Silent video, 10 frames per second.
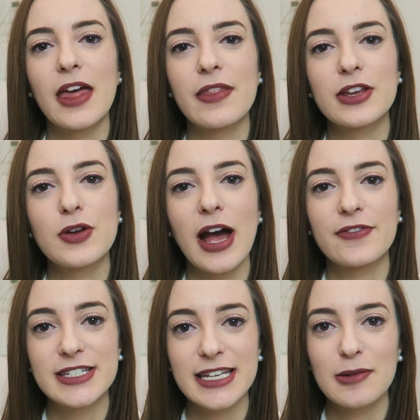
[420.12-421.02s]
And then you
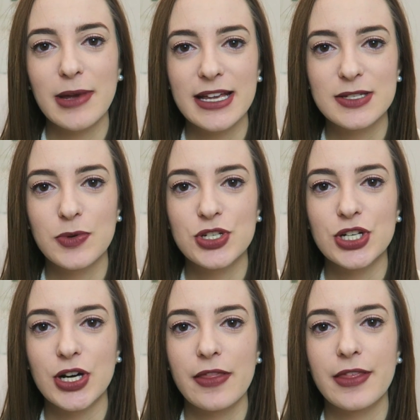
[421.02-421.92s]
have TMAs, which
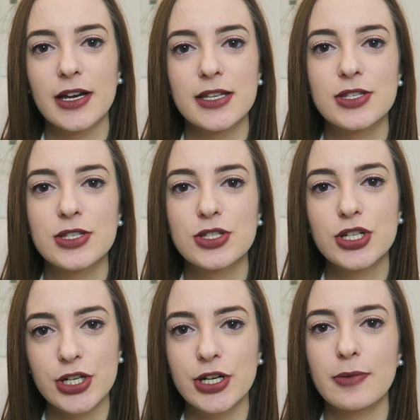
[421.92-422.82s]
are the
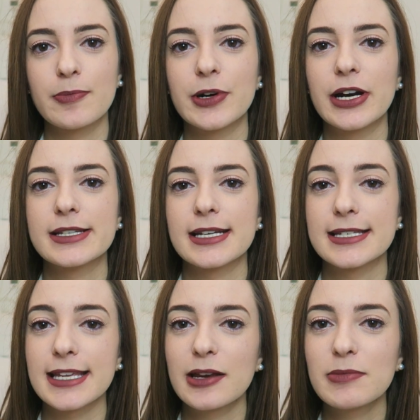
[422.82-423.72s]
tutor marked
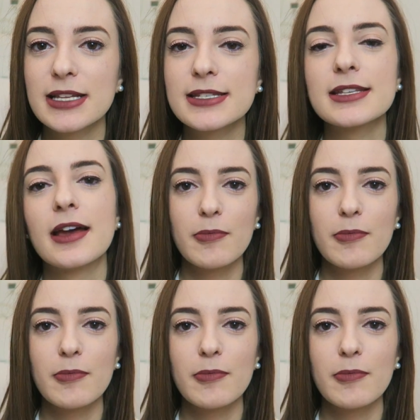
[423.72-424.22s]
assignments.